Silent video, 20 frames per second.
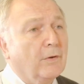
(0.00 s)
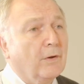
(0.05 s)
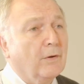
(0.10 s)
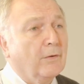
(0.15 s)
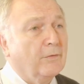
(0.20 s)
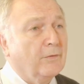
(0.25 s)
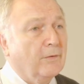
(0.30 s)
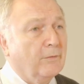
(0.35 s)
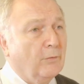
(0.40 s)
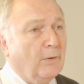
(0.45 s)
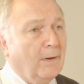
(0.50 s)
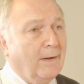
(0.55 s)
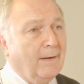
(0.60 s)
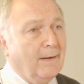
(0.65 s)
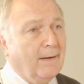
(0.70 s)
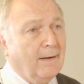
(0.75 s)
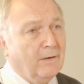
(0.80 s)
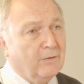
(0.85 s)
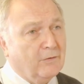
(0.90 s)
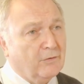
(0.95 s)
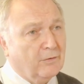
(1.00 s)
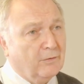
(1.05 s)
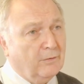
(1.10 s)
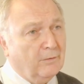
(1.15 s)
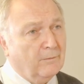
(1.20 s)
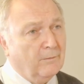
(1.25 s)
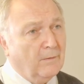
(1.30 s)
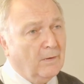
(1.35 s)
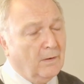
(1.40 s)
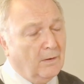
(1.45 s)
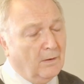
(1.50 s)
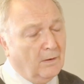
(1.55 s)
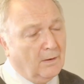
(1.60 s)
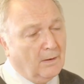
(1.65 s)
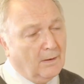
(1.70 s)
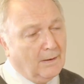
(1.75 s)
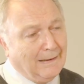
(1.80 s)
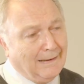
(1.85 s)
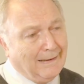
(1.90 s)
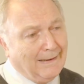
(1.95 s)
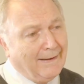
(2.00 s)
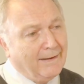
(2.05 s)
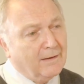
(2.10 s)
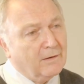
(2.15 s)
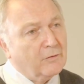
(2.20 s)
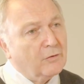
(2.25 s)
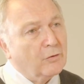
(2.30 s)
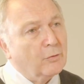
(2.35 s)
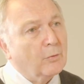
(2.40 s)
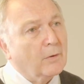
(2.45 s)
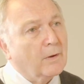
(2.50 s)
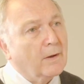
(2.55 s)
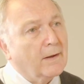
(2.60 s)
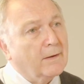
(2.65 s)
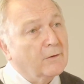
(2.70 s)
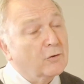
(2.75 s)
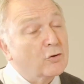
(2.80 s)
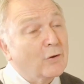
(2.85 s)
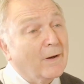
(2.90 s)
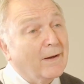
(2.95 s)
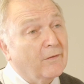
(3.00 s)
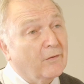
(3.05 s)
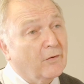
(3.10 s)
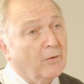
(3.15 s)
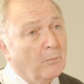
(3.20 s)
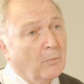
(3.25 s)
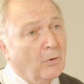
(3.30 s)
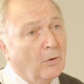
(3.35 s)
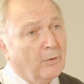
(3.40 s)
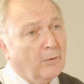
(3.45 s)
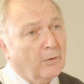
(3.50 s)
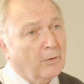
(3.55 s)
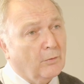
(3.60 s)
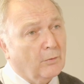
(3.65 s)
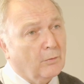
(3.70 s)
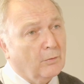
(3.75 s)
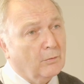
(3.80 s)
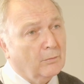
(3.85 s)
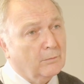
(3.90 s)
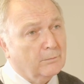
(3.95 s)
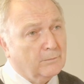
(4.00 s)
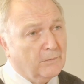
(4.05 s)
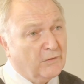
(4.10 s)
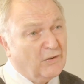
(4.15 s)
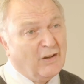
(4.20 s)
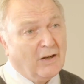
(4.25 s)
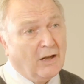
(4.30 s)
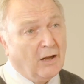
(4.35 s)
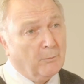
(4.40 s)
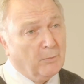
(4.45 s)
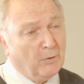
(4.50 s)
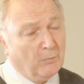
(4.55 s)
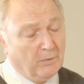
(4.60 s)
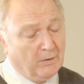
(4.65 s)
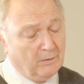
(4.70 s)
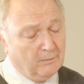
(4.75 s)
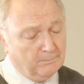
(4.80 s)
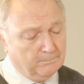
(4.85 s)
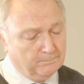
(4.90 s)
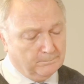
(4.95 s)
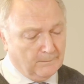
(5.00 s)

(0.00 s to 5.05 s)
dose of radiation linked to a tracer molecule, it's an albumin.